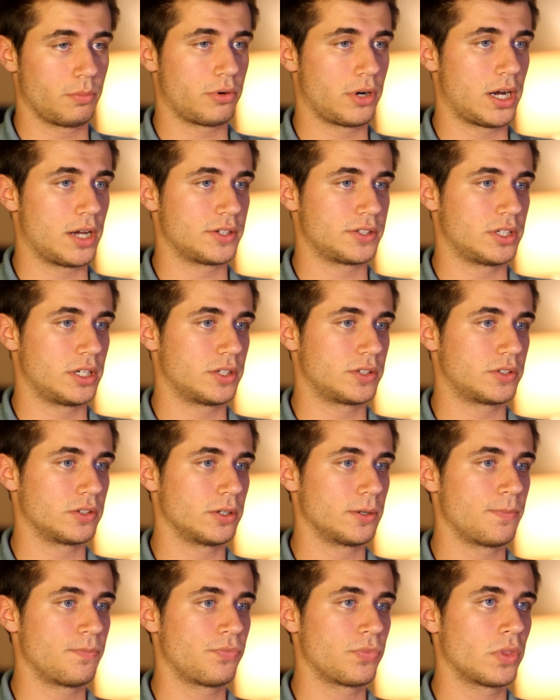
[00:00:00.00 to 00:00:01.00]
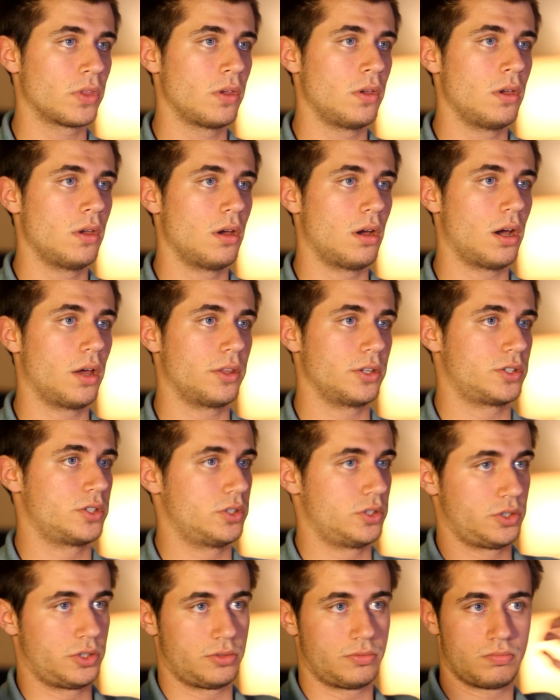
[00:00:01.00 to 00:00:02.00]
processor. This
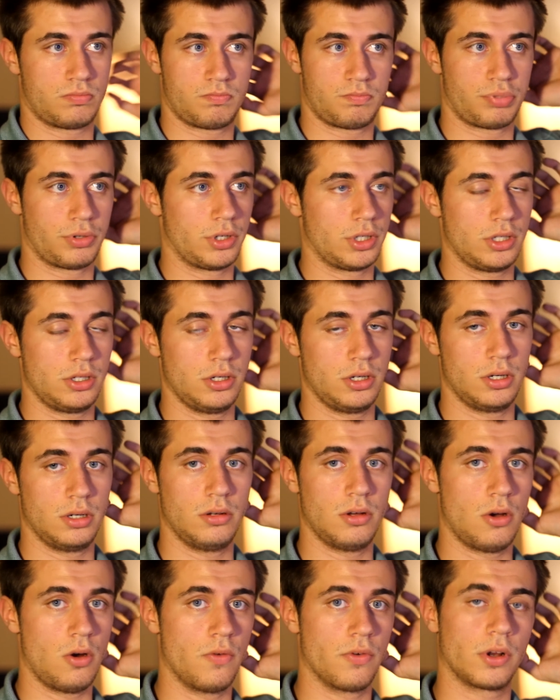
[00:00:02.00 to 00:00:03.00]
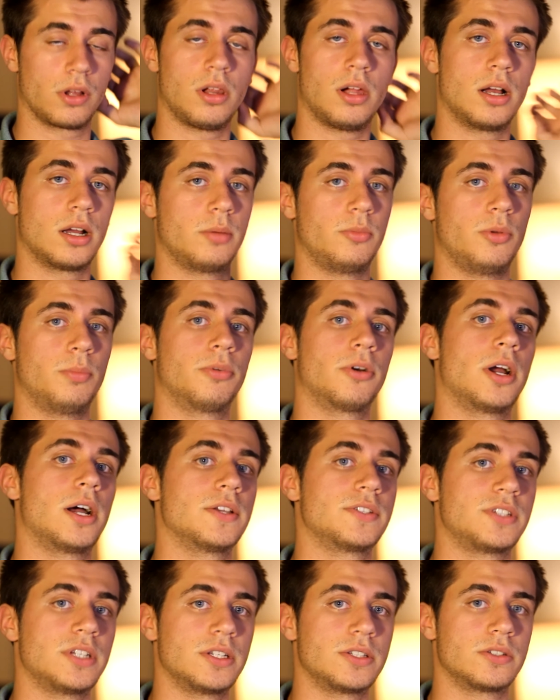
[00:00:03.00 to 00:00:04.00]
is pretty good overclockable
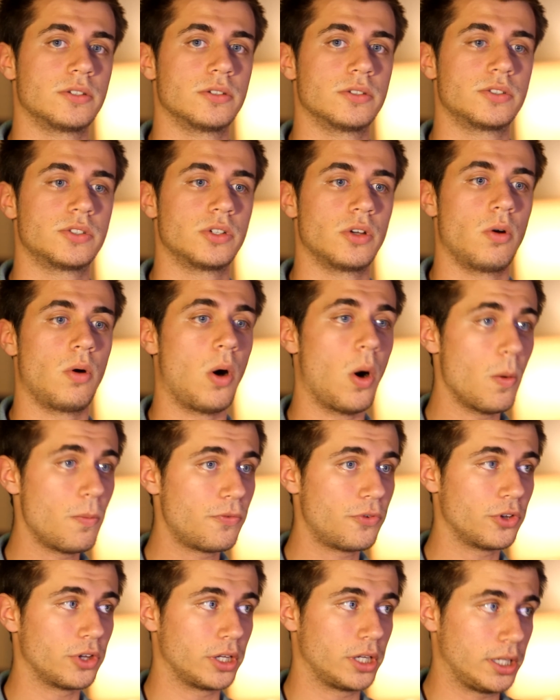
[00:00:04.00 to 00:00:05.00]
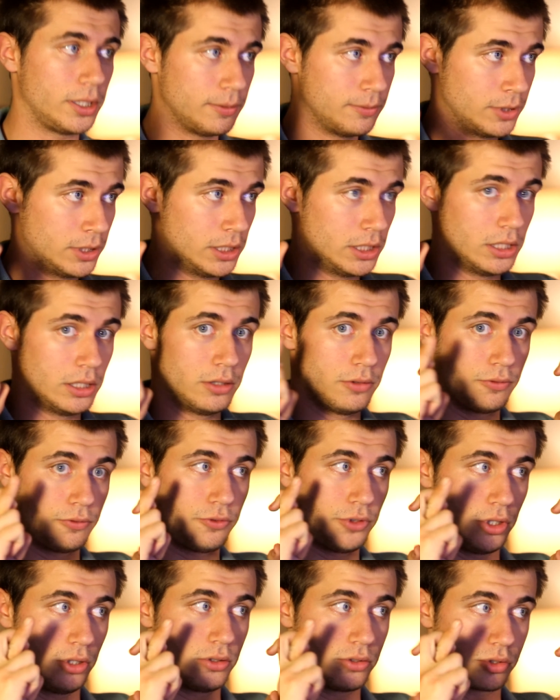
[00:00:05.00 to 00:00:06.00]
processor, so hopefully,
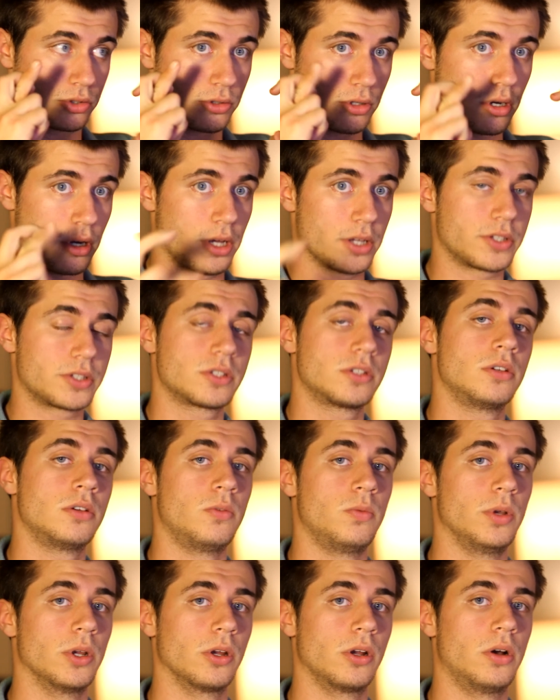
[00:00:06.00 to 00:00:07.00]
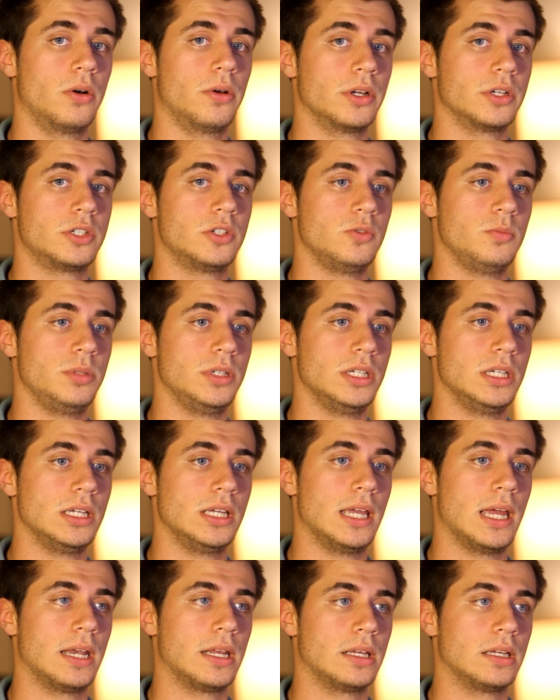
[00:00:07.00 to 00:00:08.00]
fingers crossed, we are going to be
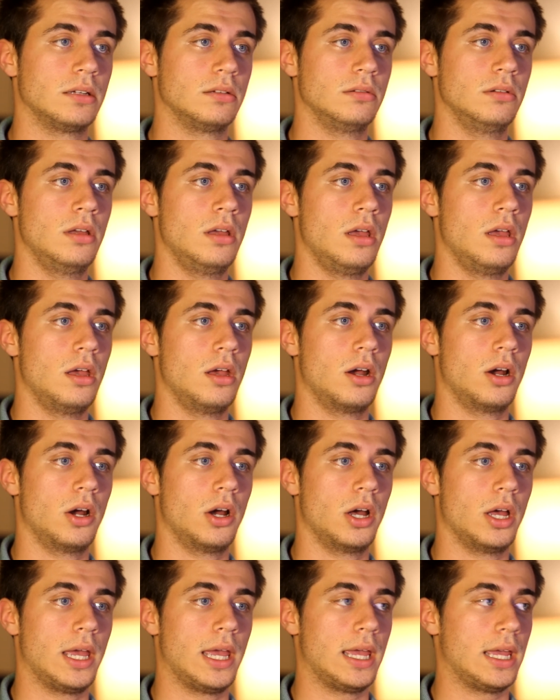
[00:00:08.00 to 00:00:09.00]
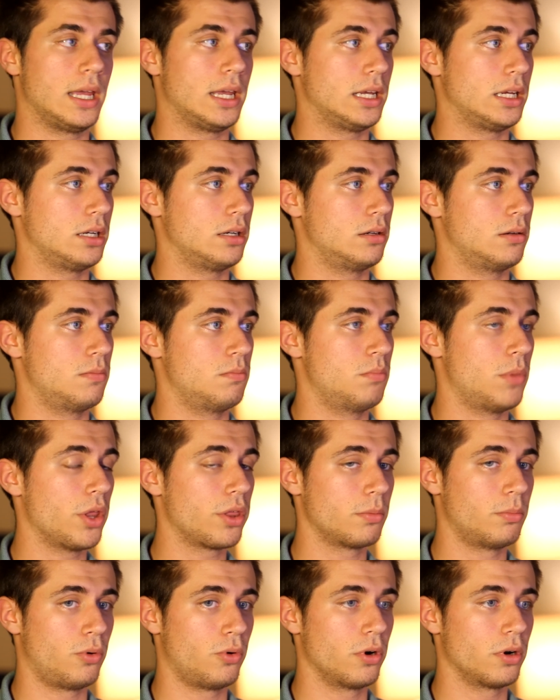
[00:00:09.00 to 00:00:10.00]
getting a
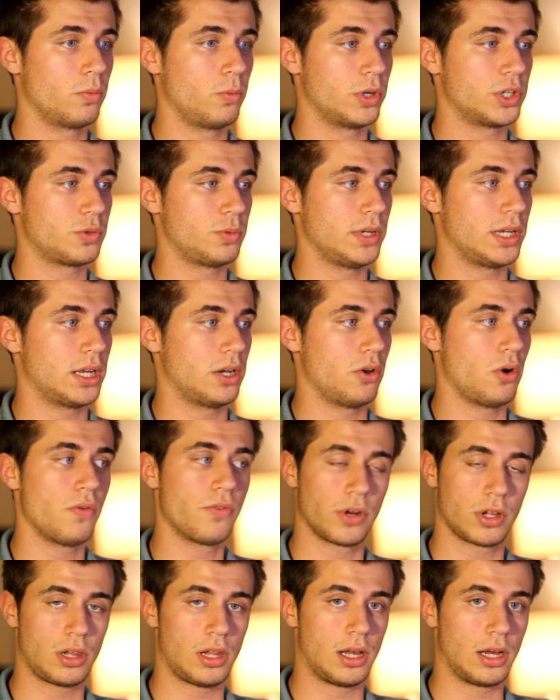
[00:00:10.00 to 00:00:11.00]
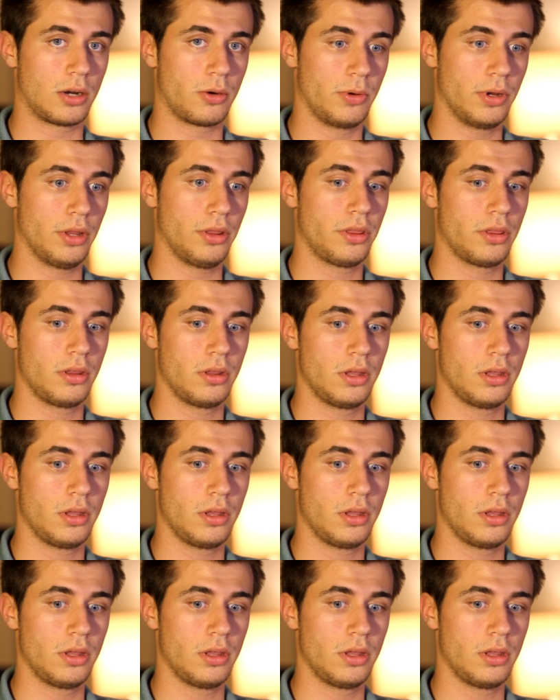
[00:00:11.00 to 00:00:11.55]
motherboard which we can overclock with.